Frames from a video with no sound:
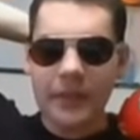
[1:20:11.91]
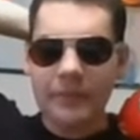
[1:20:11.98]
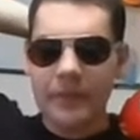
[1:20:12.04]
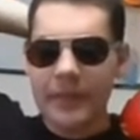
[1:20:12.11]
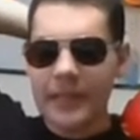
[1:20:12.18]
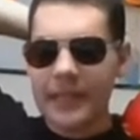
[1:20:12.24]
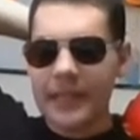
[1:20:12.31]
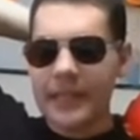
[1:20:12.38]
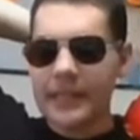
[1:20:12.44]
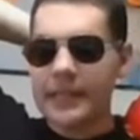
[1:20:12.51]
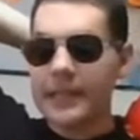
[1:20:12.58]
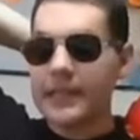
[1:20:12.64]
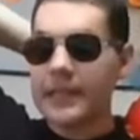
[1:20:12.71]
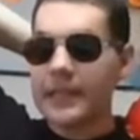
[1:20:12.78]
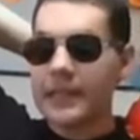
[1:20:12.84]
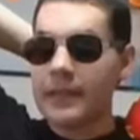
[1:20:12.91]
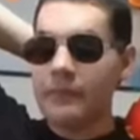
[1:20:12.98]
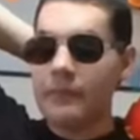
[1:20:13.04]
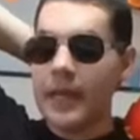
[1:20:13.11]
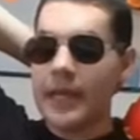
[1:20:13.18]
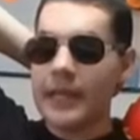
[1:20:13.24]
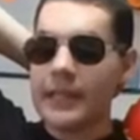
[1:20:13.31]
But like th- the
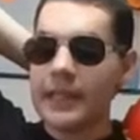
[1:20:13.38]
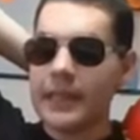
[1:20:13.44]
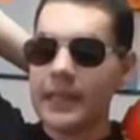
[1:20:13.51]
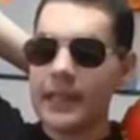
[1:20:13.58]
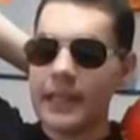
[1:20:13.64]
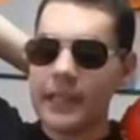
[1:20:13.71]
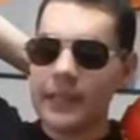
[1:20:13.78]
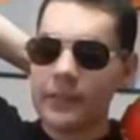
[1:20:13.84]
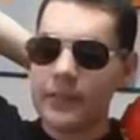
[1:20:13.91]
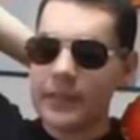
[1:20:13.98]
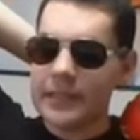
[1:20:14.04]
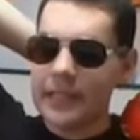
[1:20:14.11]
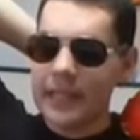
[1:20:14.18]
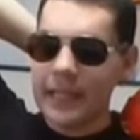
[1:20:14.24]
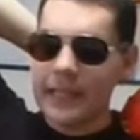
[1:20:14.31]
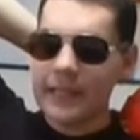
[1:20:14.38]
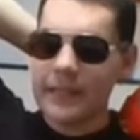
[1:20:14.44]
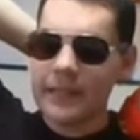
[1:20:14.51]
main thing was like